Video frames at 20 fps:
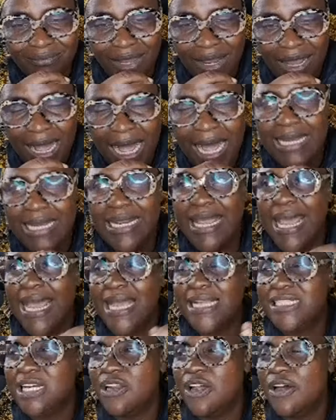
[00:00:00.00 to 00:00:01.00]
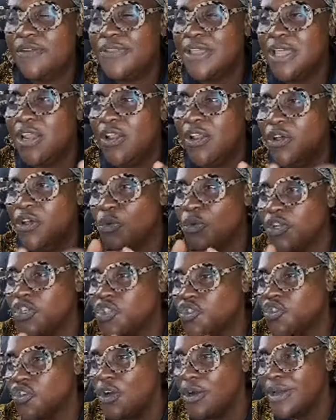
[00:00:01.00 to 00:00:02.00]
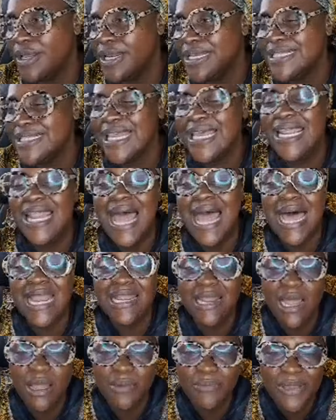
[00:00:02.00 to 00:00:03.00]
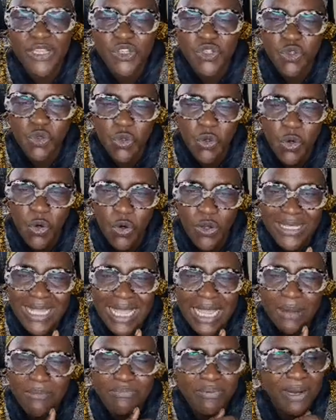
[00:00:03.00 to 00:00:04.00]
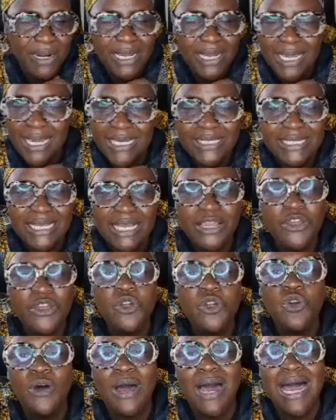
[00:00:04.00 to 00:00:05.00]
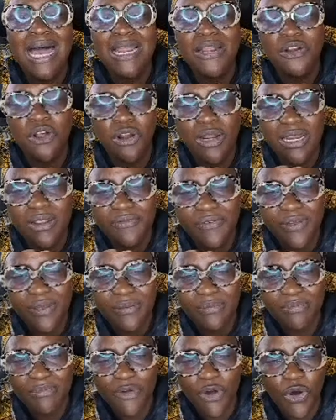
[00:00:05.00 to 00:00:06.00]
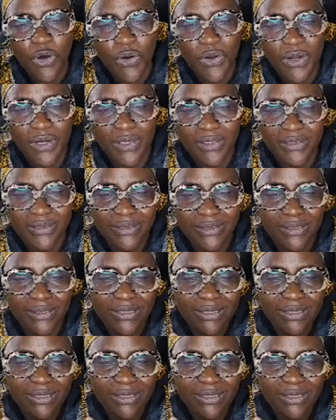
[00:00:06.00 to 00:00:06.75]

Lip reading: And the angel of the Lord was struggling. He said, allow me to go. They break it. He said, you are not living, oh God.